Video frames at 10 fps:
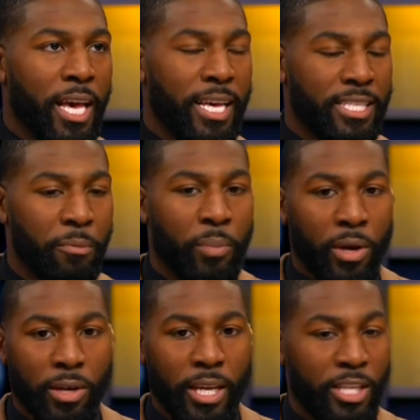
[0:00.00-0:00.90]
his
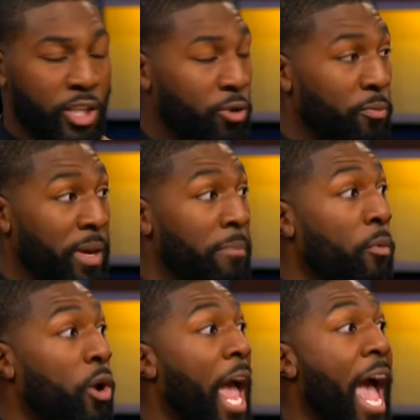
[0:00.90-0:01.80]
ability to be
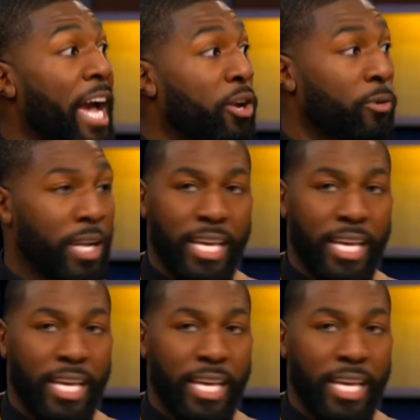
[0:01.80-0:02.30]
more accurate.